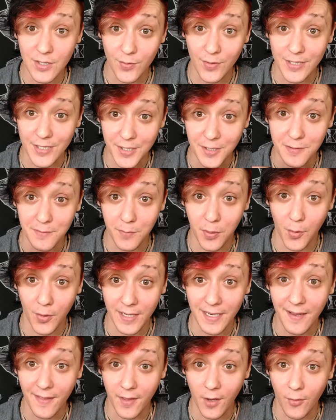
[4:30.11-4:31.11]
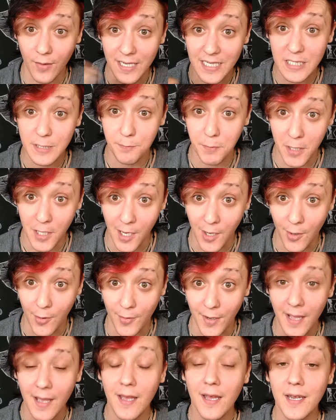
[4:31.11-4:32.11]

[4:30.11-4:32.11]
to a certain point, they'll explode.